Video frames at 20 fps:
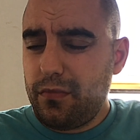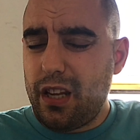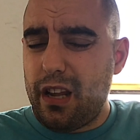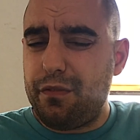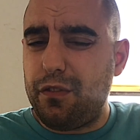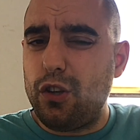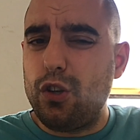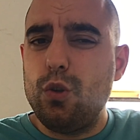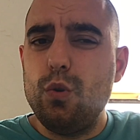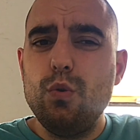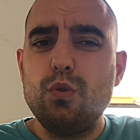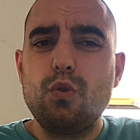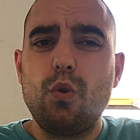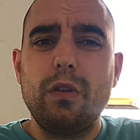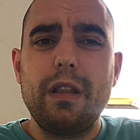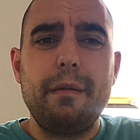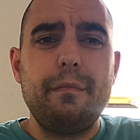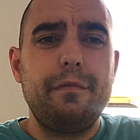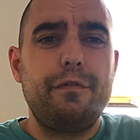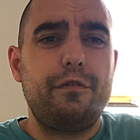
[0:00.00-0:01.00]
If they lose all
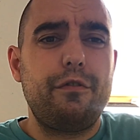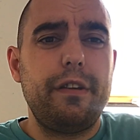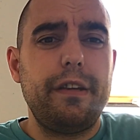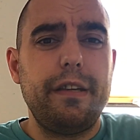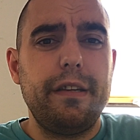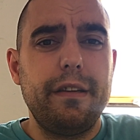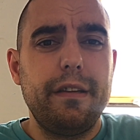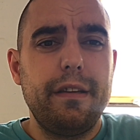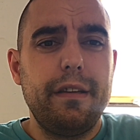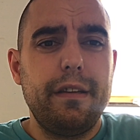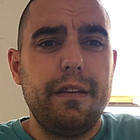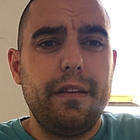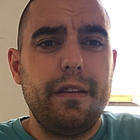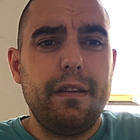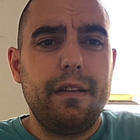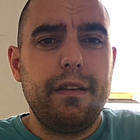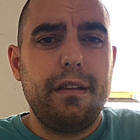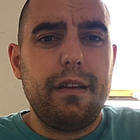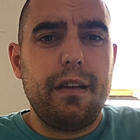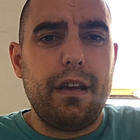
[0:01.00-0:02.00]
them three,
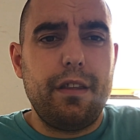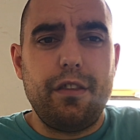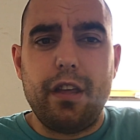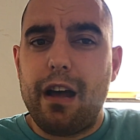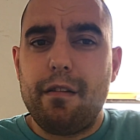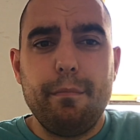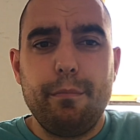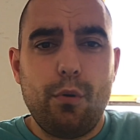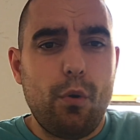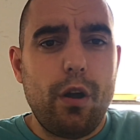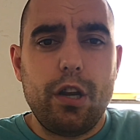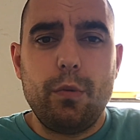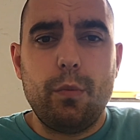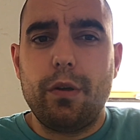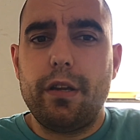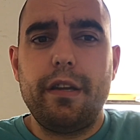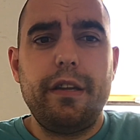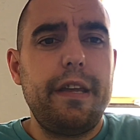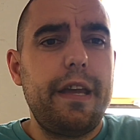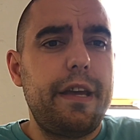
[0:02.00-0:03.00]
and they haven't brought
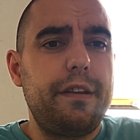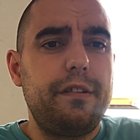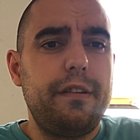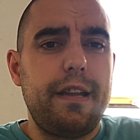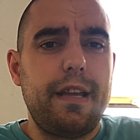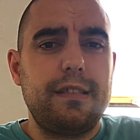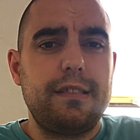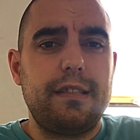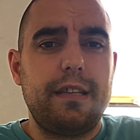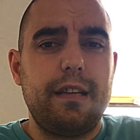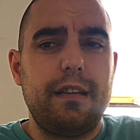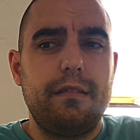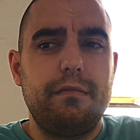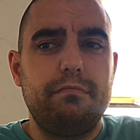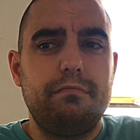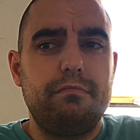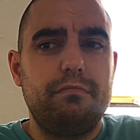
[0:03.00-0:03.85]
anyone in yet, Leicester,